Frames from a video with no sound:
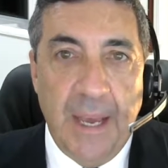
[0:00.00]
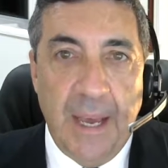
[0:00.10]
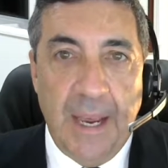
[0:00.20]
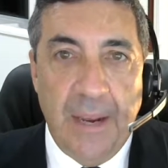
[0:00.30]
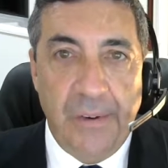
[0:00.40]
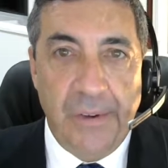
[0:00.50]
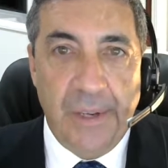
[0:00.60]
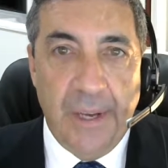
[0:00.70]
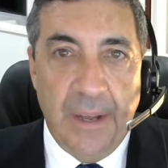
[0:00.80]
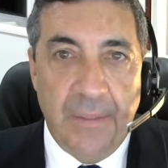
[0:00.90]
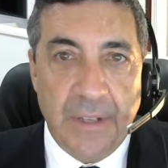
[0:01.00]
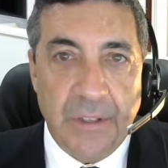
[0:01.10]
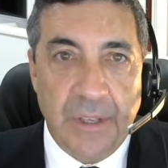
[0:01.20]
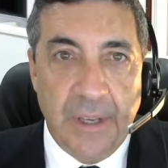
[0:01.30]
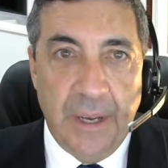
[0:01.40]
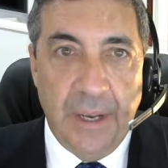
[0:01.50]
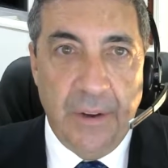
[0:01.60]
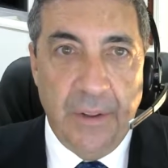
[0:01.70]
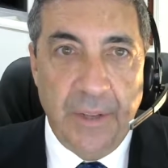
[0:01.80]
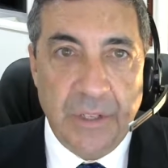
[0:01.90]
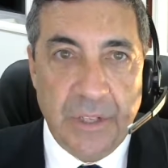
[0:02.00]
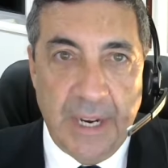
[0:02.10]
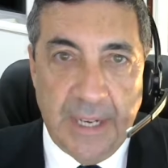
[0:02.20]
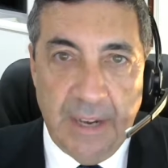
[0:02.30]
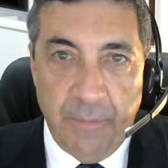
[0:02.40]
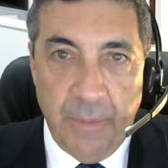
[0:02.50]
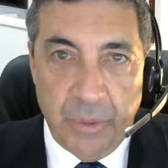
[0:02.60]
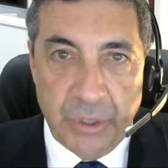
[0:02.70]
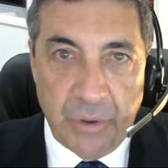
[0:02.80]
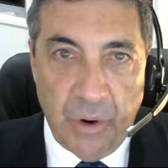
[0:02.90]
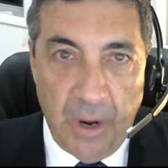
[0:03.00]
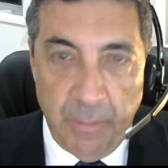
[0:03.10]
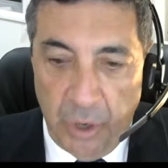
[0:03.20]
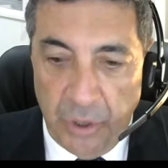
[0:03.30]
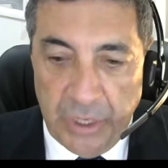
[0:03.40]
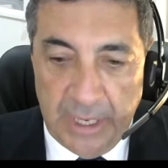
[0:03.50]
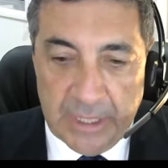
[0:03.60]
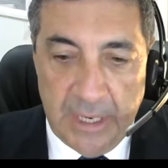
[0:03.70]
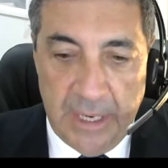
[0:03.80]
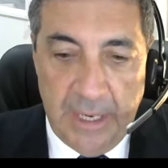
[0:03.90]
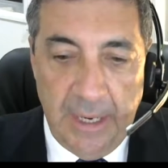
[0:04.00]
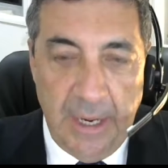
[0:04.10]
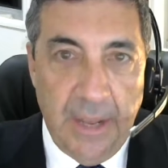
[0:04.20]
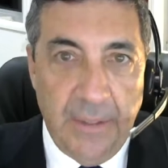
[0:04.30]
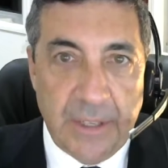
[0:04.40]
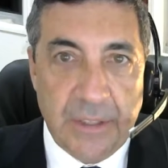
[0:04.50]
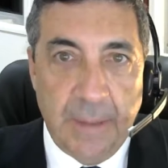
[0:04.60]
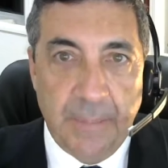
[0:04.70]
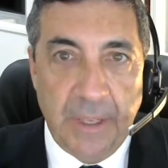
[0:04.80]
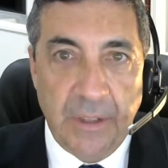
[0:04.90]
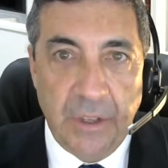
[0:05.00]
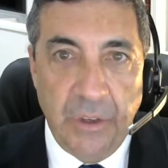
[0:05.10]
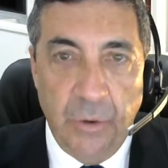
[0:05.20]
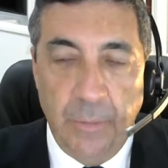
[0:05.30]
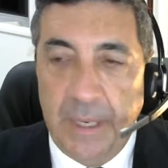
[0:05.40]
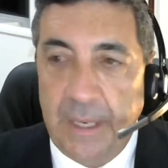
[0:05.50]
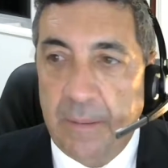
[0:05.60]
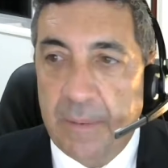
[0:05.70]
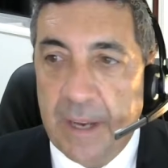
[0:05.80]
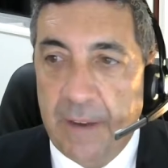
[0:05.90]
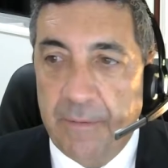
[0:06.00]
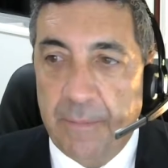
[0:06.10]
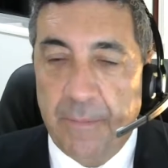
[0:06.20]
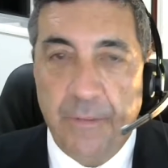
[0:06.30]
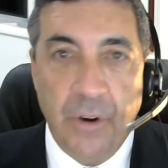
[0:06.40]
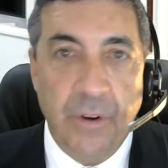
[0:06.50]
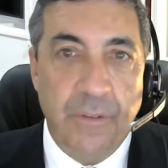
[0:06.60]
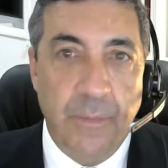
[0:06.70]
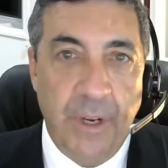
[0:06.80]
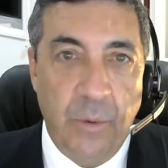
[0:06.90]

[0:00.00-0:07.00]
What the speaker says: and that's under the state government prescribed projects. Now, that's something that you'll become very familiar